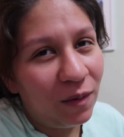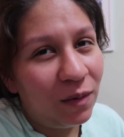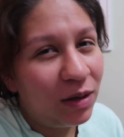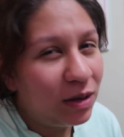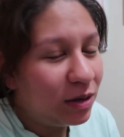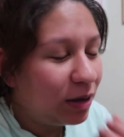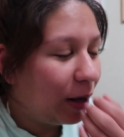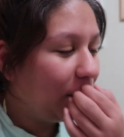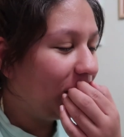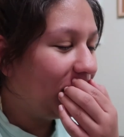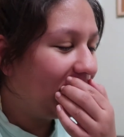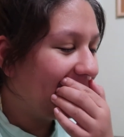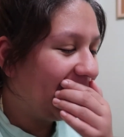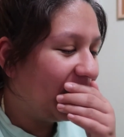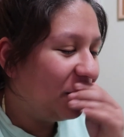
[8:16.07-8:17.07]
And today
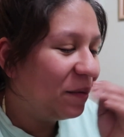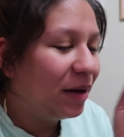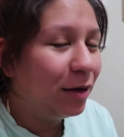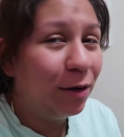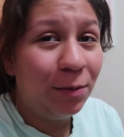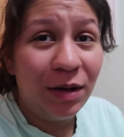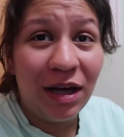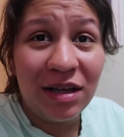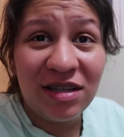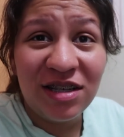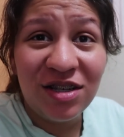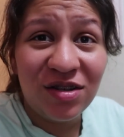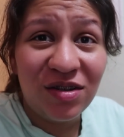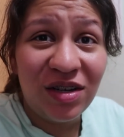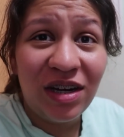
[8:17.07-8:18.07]
for life, I hope you guys
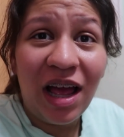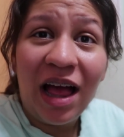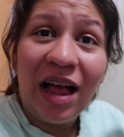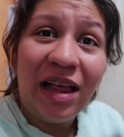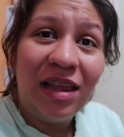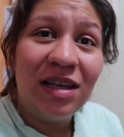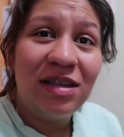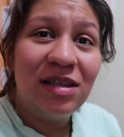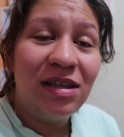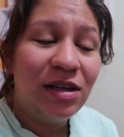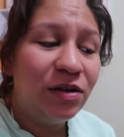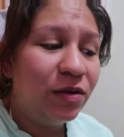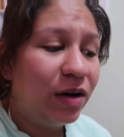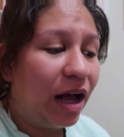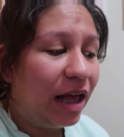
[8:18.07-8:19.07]
enjoyed this
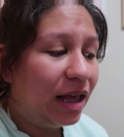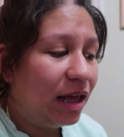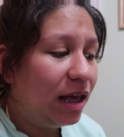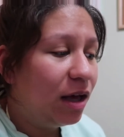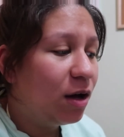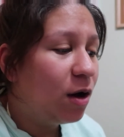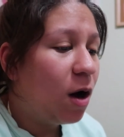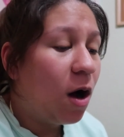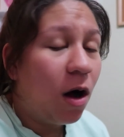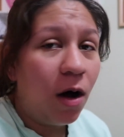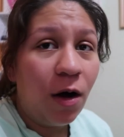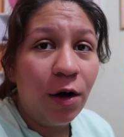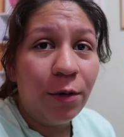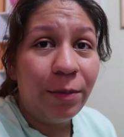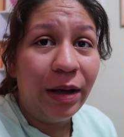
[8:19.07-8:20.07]
little Ikea
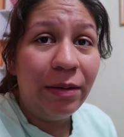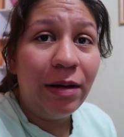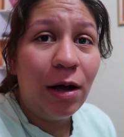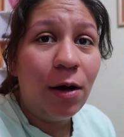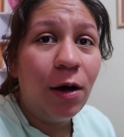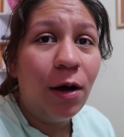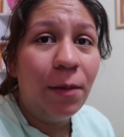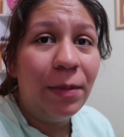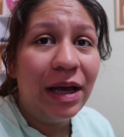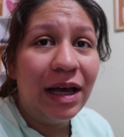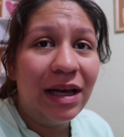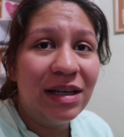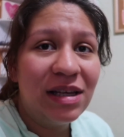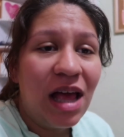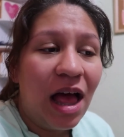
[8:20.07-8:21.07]
haul or baby haul,
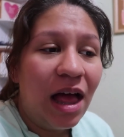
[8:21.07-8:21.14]
because